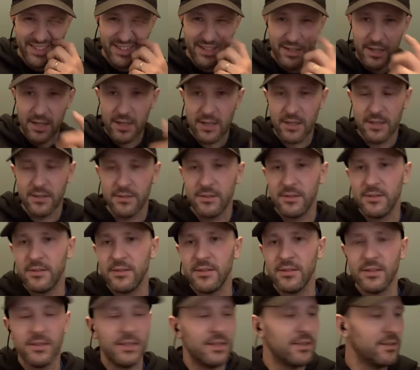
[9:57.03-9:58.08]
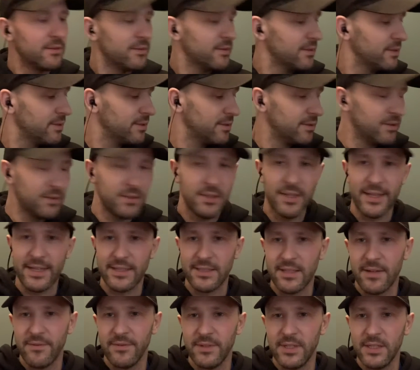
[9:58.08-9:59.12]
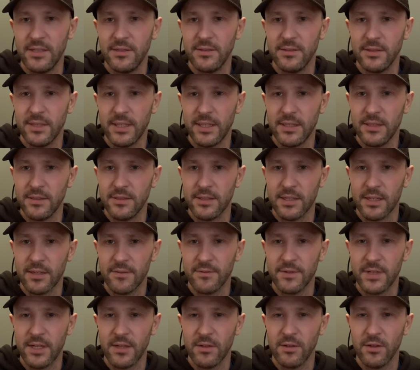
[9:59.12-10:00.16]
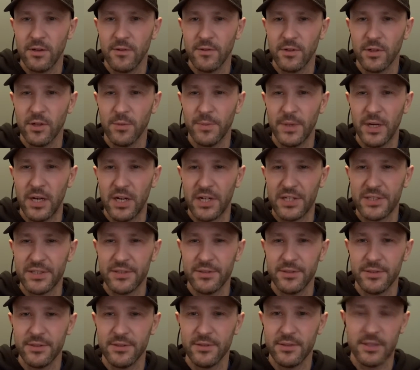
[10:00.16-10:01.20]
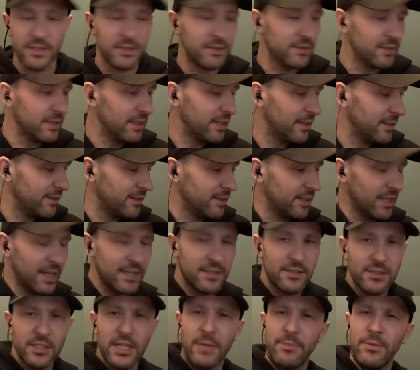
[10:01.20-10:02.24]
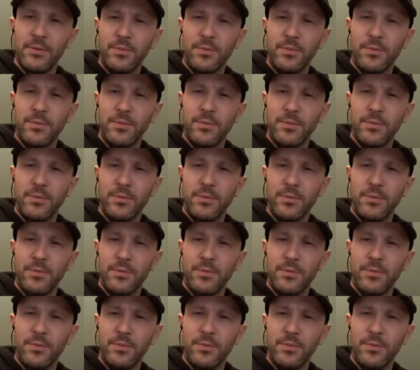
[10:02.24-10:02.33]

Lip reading: kind of late 70s, 80s. They kind of tailed off and got a bit harder and less James